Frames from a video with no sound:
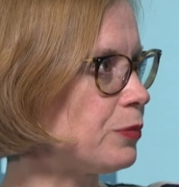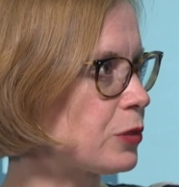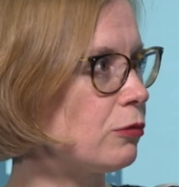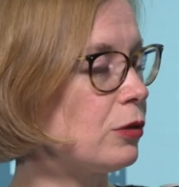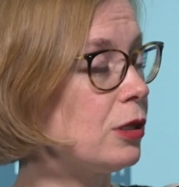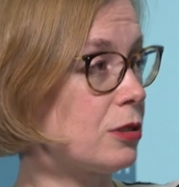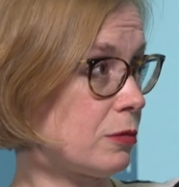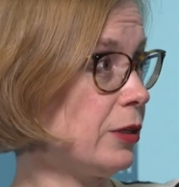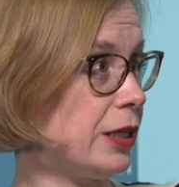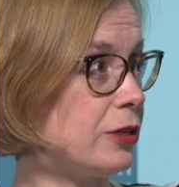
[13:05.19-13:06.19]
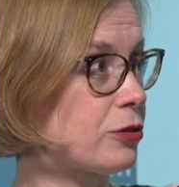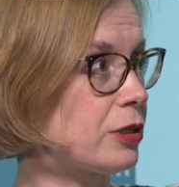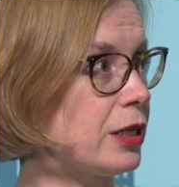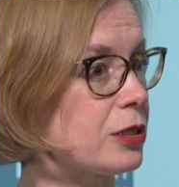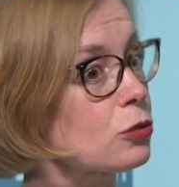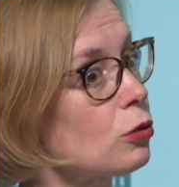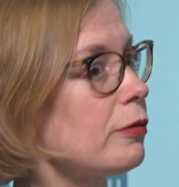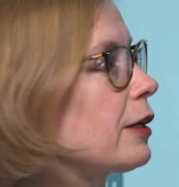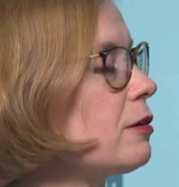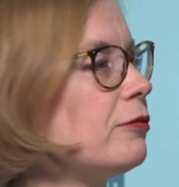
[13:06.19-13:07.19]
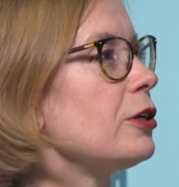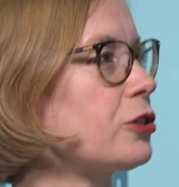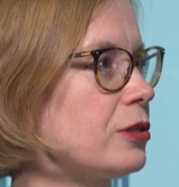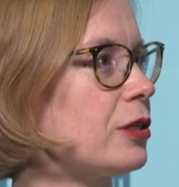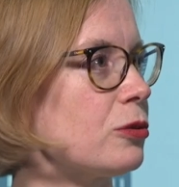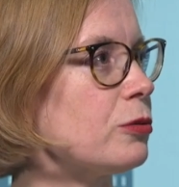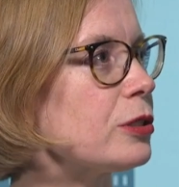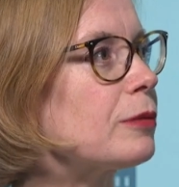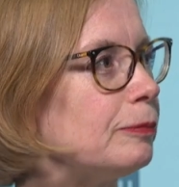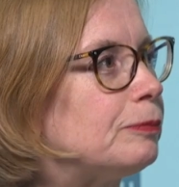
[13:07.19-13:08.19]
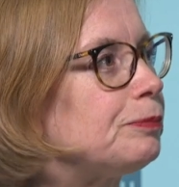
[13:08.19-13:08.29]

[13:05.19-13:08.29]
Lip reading: So some really interesting things. It's all around convergence, as always.